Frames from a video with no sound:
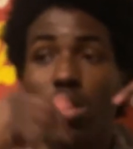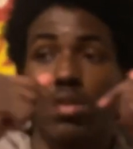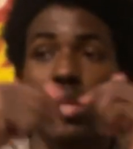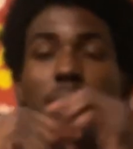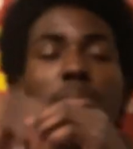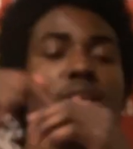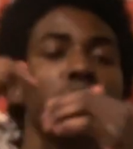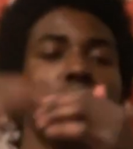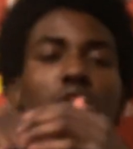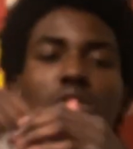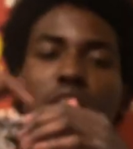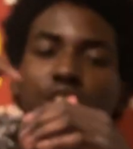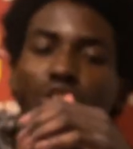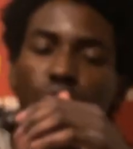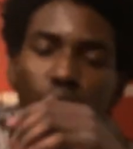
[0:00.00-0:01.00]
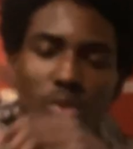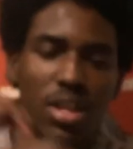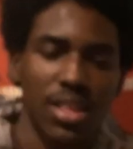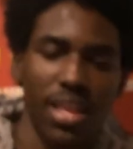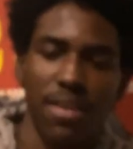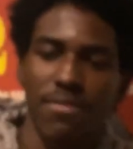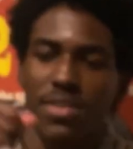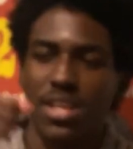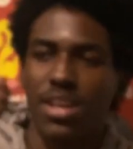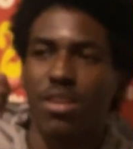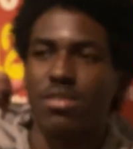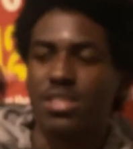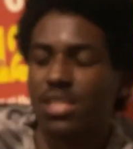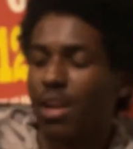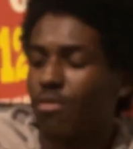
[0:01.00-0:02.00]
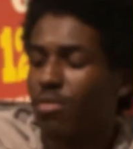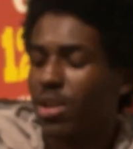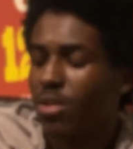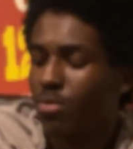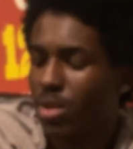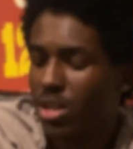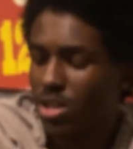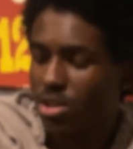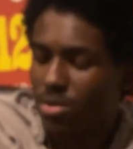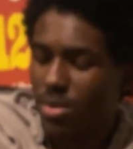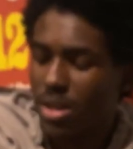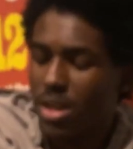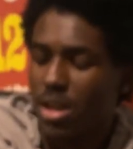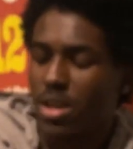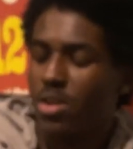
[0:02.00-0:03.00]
Let me know that you want that video because I really want to do it.